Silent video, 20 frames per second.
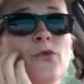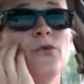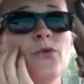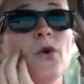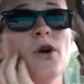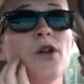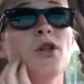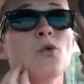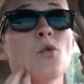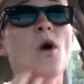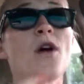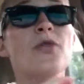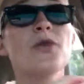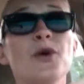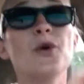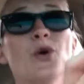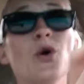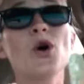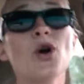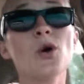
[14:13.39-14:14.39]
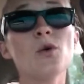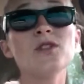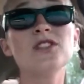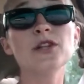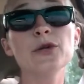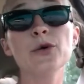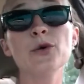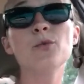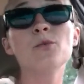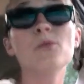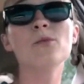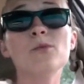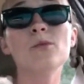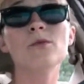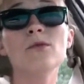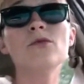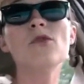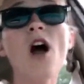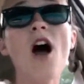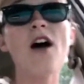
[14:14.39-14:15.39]
where the one little girl was a little
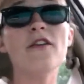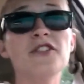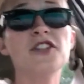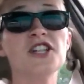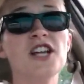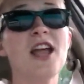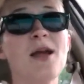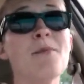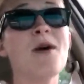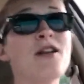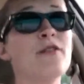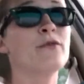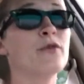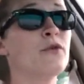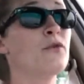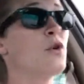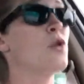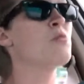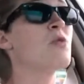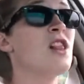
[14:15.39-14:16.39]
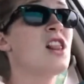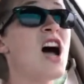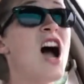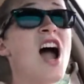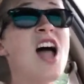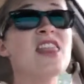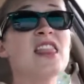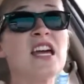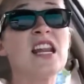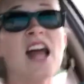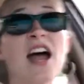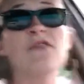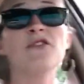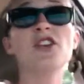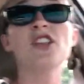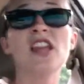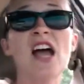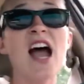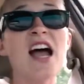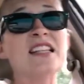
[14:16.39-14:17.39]
rough, she came out of her room a lot, and then
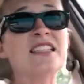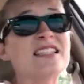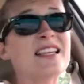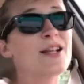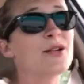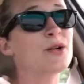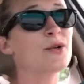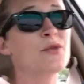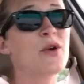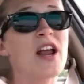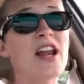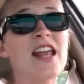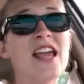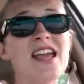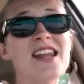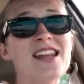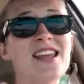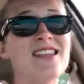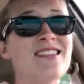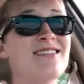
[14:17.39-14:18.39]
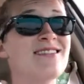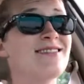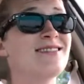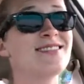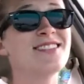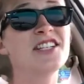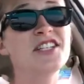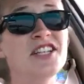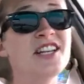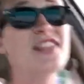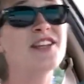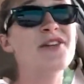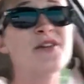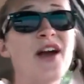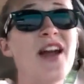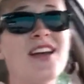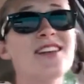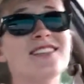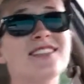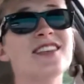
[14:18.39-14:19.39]
after that settled right in, and she did
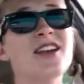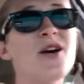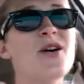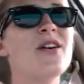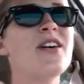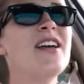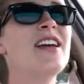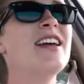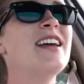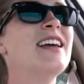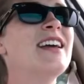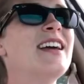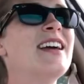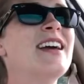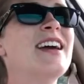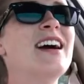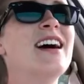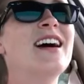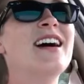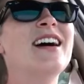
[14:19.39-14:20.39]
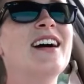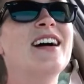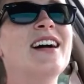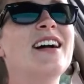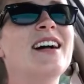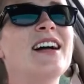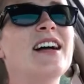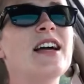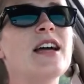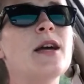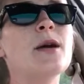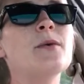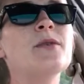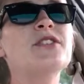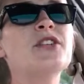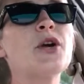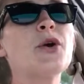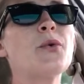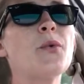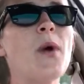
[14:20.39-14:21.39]
great. So it
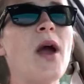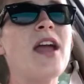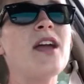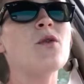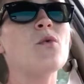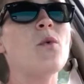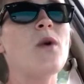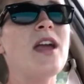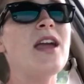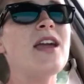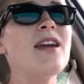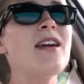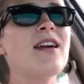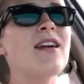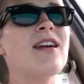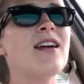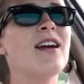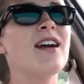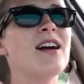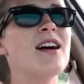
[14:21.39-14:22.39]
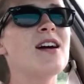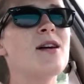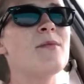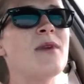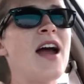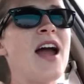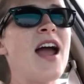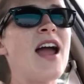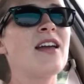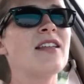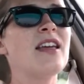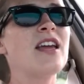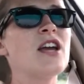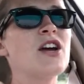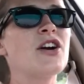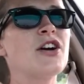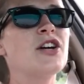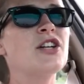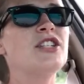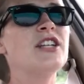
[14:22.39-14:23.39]
was a great week. I highly
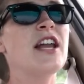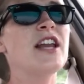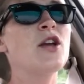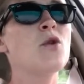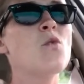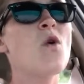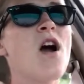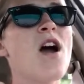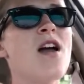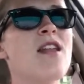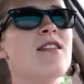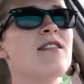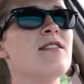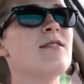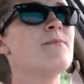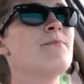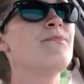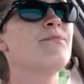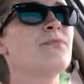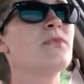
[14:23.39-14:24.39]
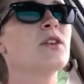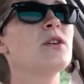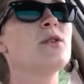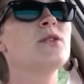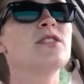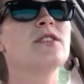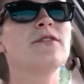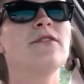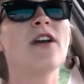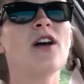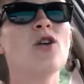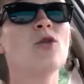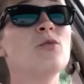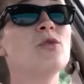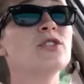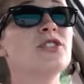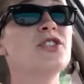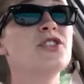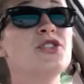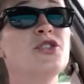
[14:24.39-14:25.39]
encourage anyone who's
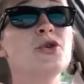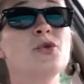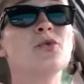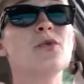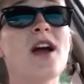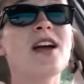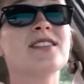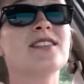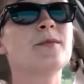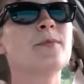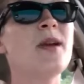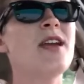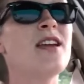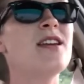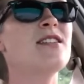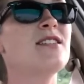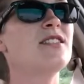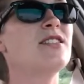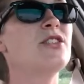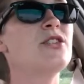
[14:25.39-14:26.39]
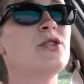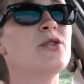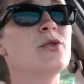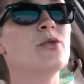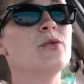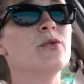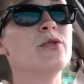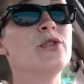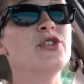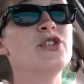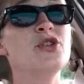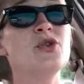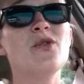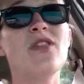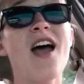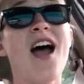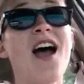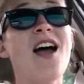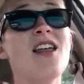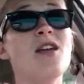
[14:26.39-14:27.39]
available to do respite to do
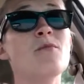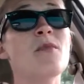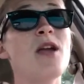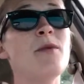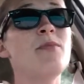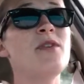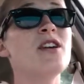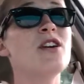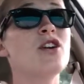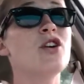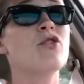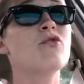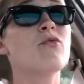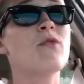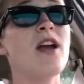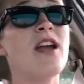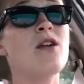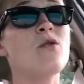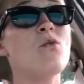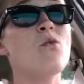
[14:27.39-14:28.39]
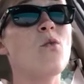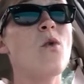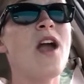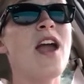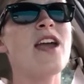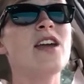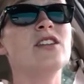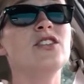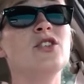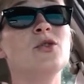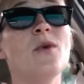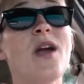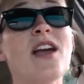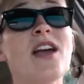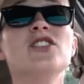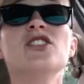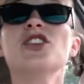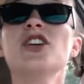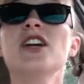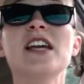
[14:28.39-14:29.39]
that. It might be a great way to
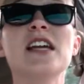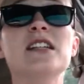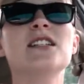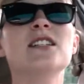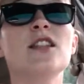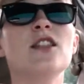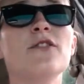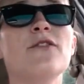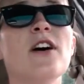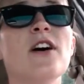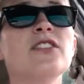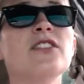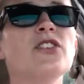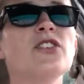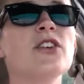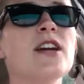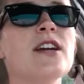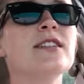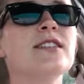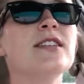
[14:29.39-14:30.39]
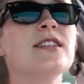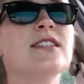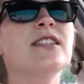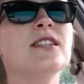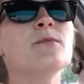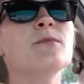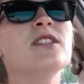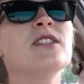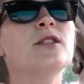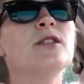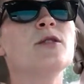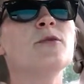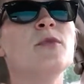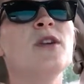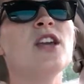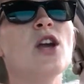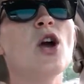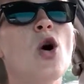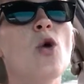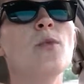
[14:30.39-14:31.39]
enter into the foster care system, is to
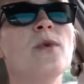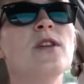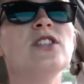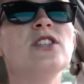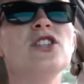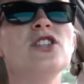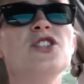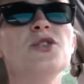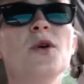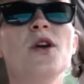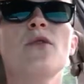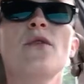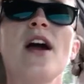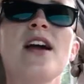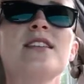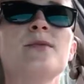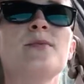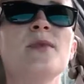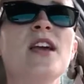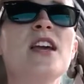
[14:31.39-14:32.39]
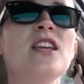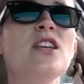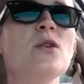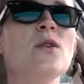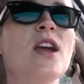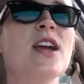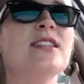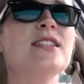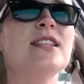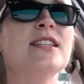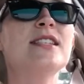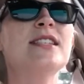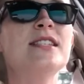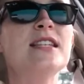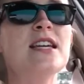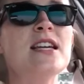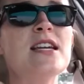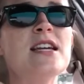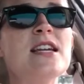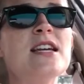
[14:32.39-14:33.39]
be open to doing respite. You get to
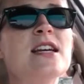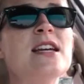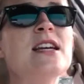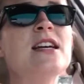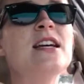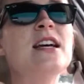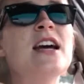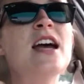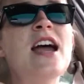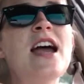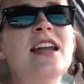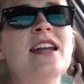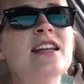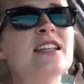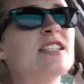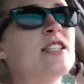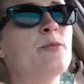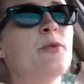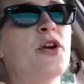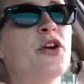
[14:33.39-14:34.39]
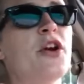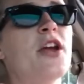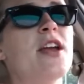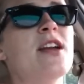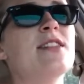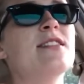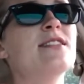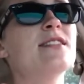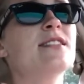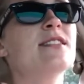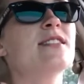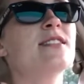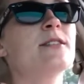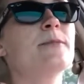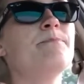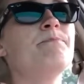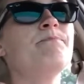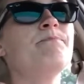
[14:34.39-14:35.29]
see and experience